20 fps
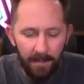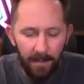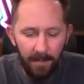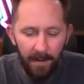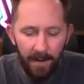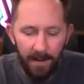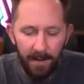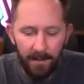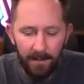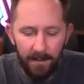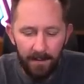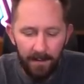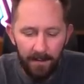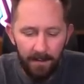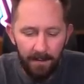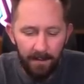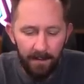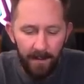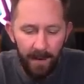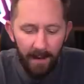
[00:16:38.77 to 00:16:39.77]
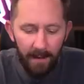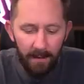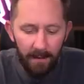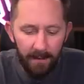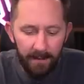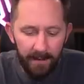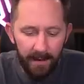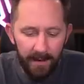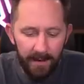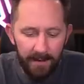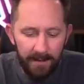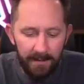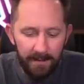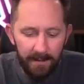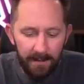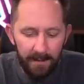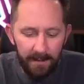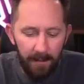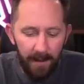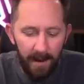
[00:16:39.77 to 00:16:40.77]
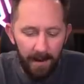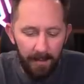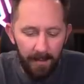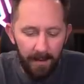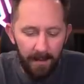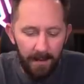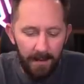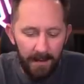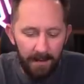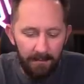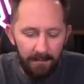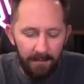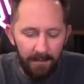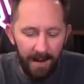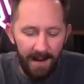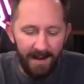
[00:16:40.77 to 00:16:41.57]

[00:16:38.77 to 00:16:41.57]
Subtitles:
To be honest with you, that looks like it's a paper clip.